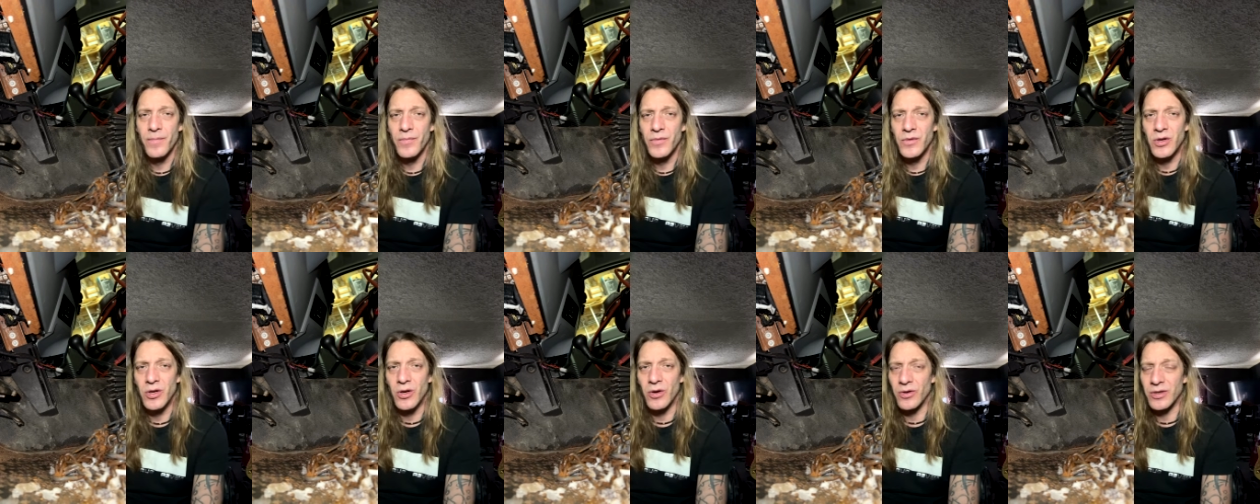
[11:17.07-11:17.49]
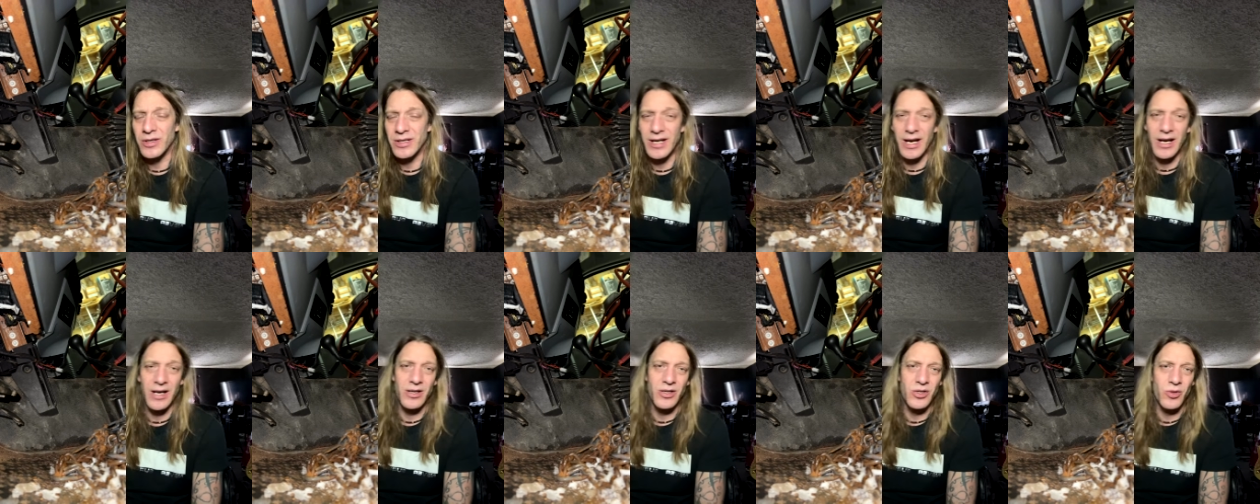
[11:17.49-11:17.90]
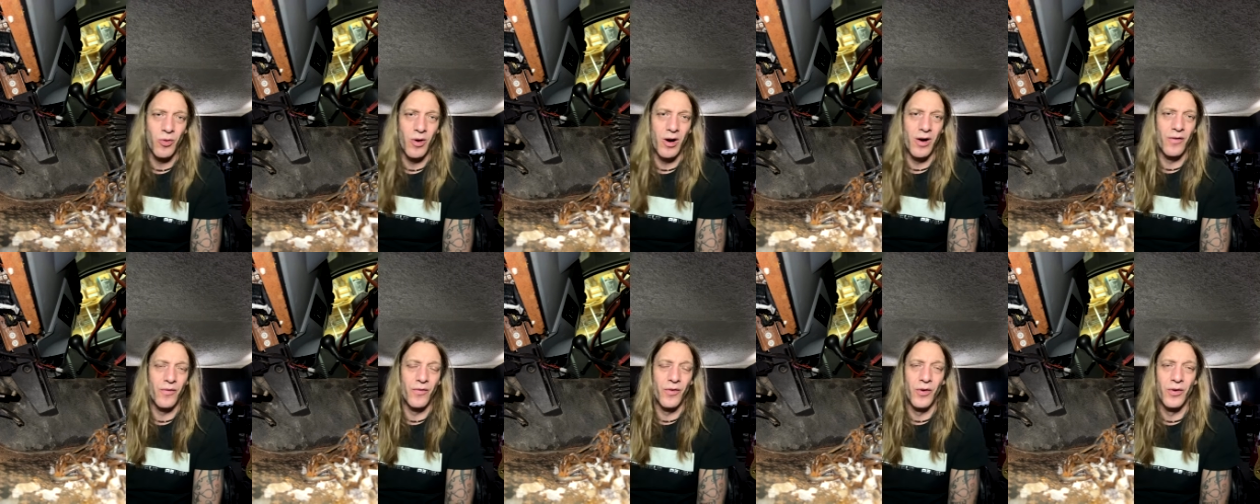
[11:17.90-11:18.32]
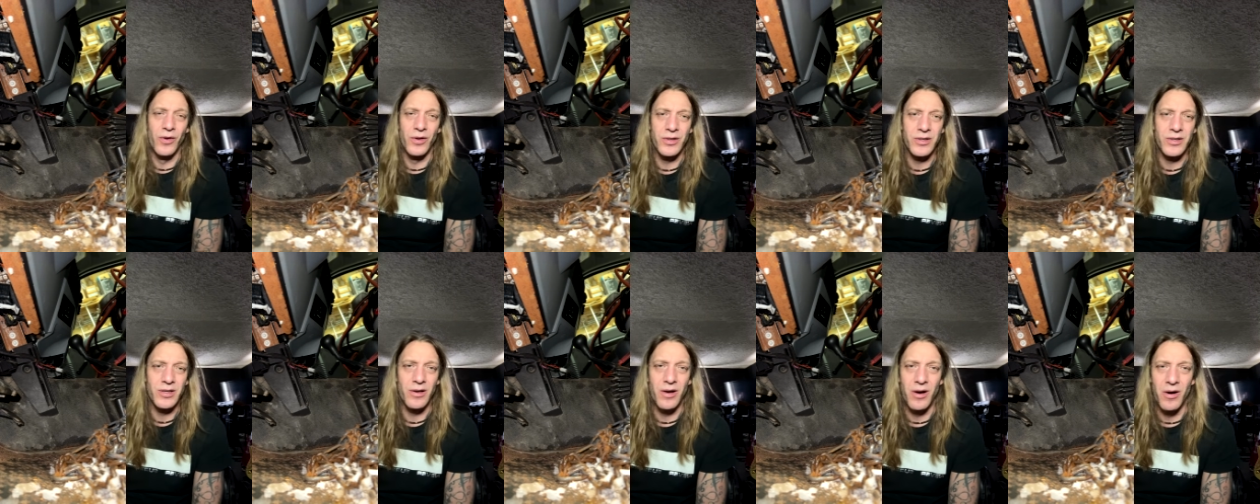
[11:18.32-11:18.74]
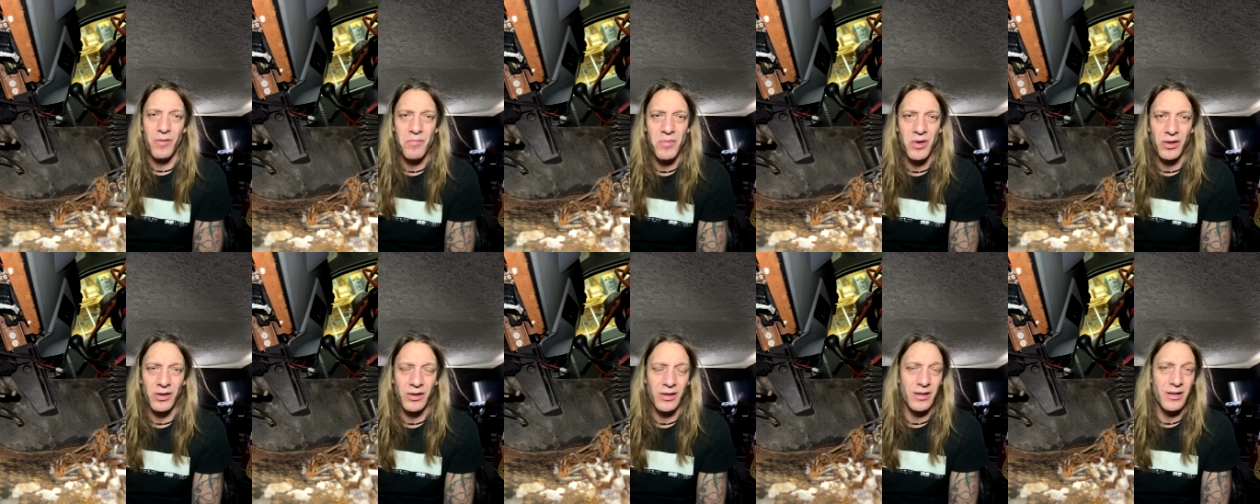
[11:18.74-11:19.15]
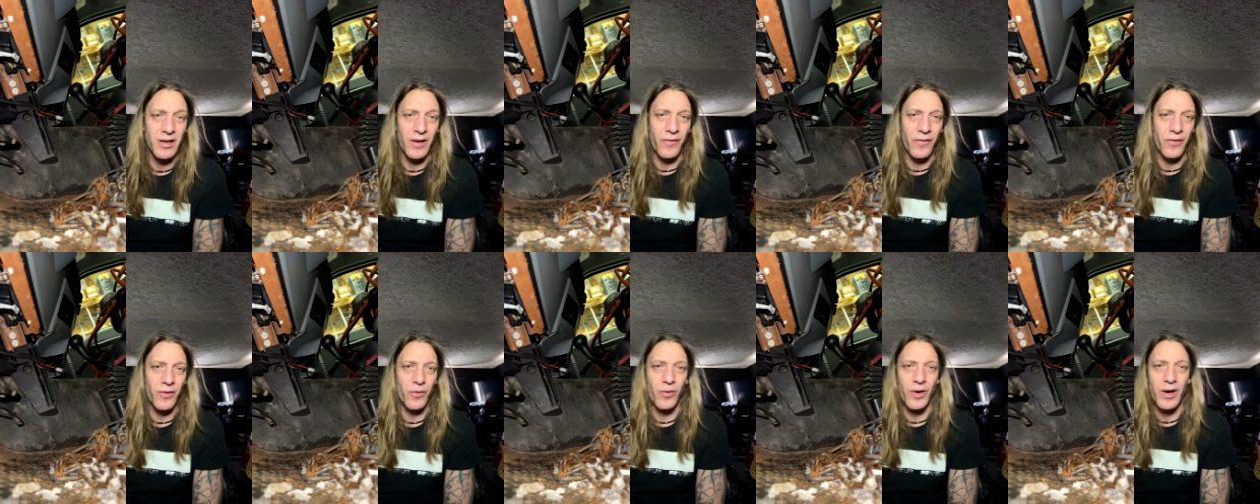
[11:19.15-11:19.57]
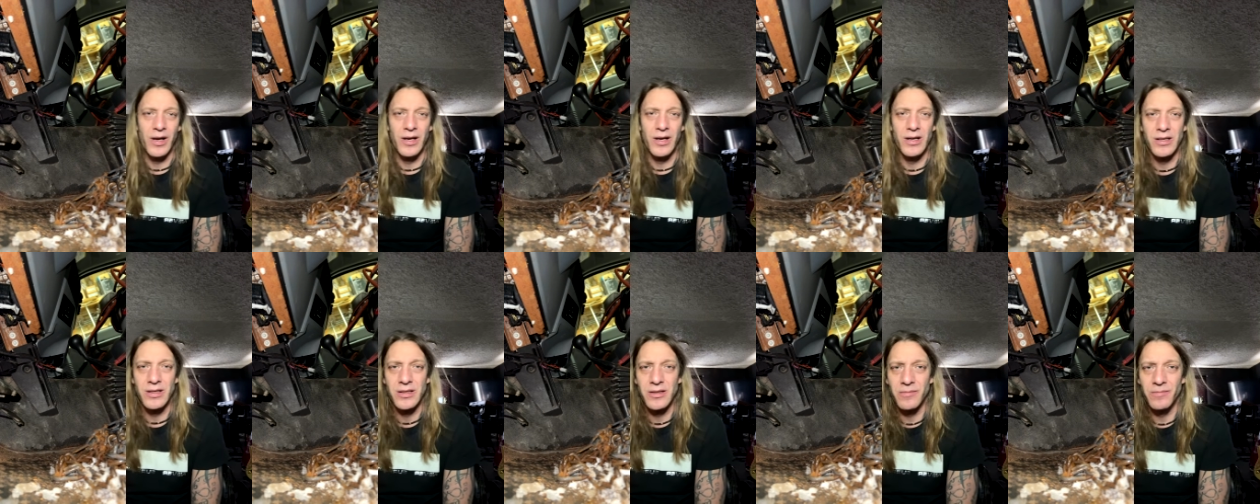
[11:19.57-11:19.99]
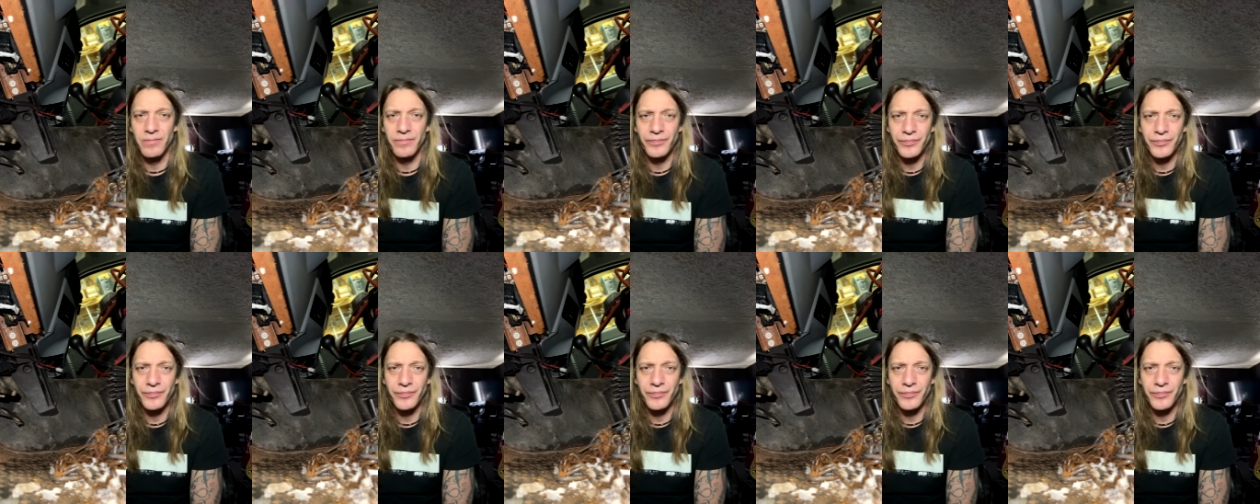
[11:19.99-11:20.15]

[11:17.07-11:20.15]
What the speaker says: You don't send 12 volts a million different ways.